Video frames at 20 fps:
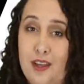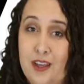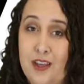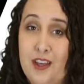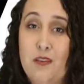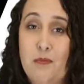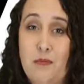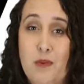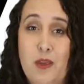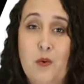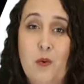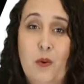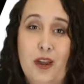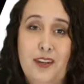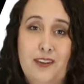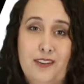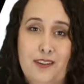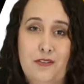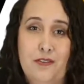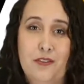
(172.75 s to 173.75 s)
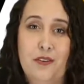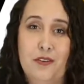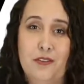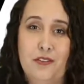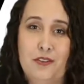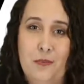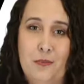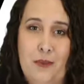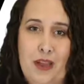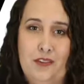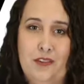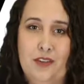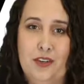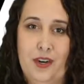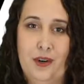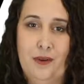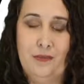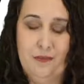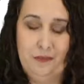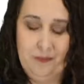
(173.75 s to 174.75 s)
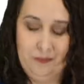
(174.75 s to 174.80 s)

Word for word: It can be quite difficult to master.